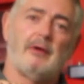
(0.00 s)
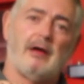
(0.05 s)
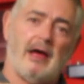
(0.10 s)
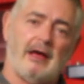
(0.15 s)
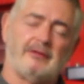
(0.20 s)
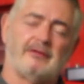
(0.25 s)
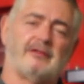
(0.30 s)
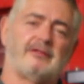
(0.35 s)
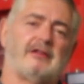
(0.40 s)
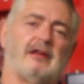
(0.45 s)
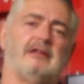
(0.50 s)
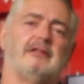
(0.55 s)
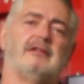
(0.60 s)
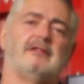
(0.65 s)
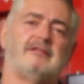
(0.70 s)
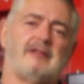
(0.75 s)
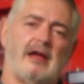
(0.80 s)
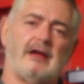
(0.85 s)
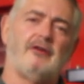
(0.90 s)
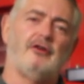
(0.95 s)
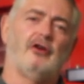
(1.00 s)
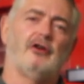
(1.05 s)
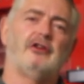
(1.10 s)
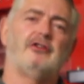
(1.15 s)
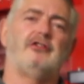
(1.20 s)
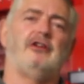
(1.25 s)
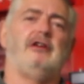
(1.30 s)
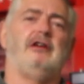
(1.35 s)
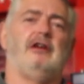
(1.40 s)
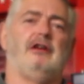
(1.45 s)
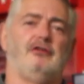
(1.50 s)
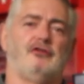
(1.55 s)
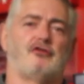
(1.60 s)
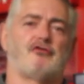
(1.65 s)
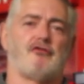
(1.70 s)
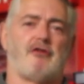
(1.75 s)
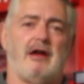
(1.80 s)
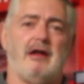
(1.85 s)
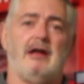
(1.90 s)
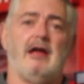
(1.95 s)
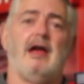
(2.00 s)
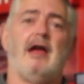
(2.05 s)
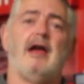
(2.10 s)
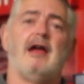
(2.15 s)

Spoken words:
As I said, the technology is great,